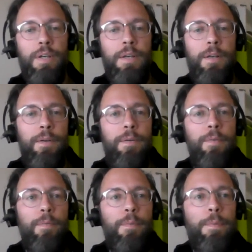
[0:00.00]

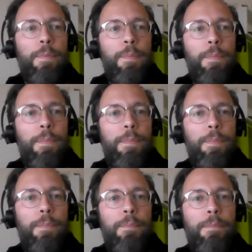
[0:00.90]

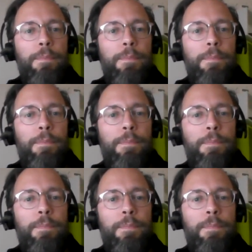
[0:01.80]
[no speech]